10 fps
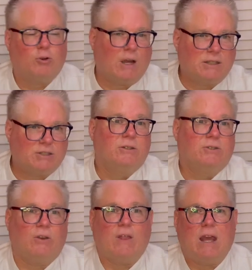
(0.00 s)
crusts,
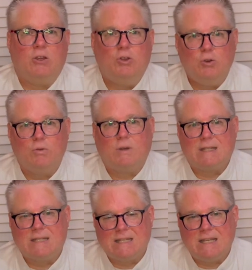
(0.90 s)
so that you
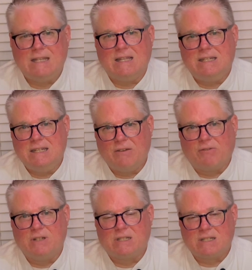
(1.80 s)
can see the
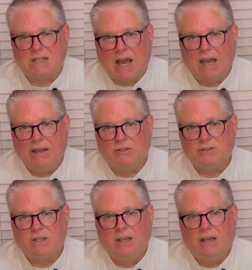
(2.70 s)
different
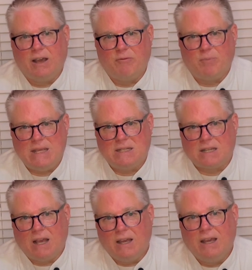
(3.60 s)
styles of
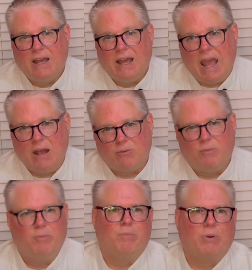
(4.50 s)
pizza
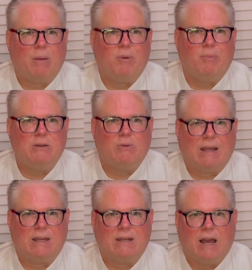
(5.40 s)
and probably
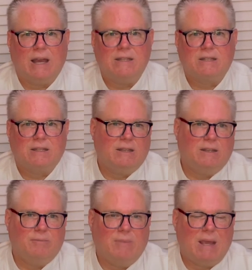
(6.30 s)
recognize
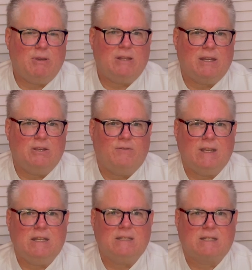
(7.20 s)
maybe that you've
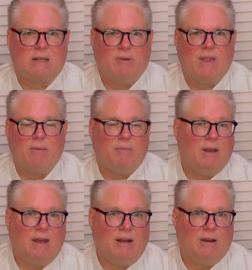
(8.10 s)
eaten some of them
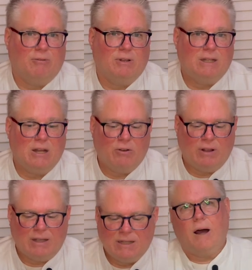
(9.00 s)
and not really known
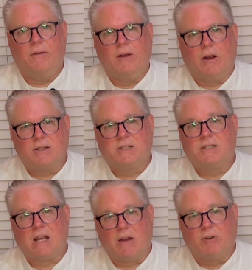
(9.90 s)
it. There are
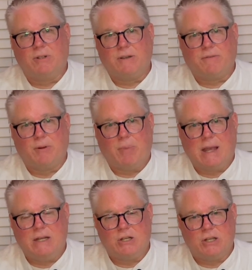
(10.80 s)
several different
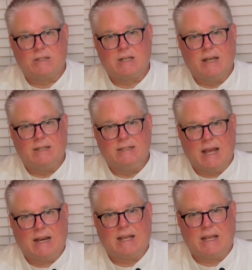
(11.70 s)
pages
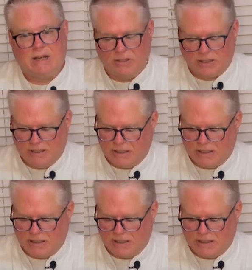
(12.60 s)
dedicated to the